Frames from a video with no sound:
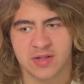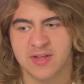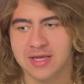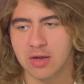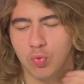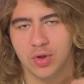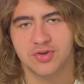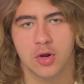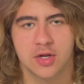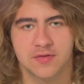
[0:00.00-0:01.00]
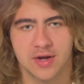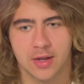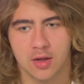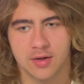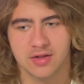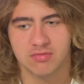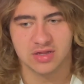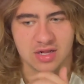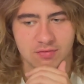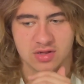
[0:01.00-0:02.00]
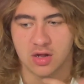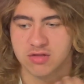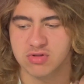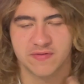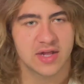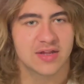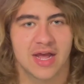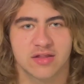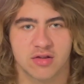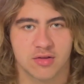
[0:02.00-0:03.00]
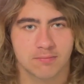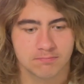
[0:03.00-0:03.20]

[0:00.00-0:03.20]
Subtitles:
I think he had one target today on his receiver. Sauce was fantastic.